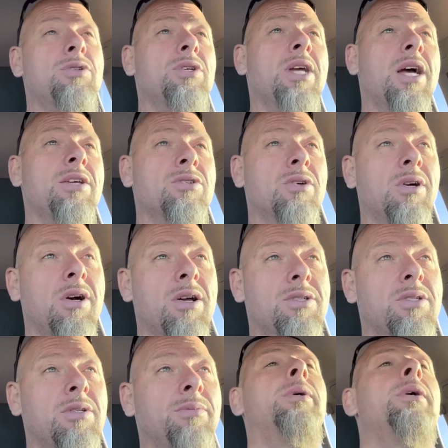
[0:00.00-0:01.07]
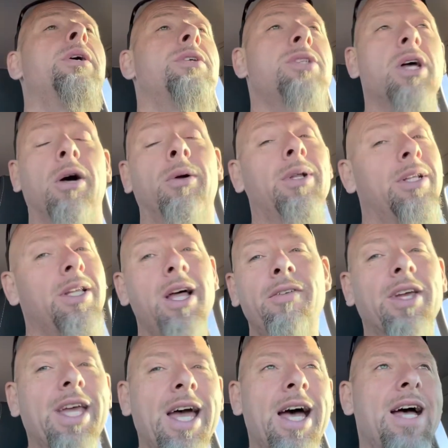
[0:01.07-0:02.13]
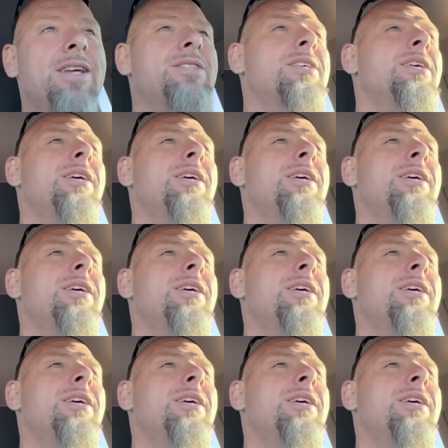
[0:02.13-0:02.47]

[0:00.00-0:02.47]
You guys are awesome. So love you guys.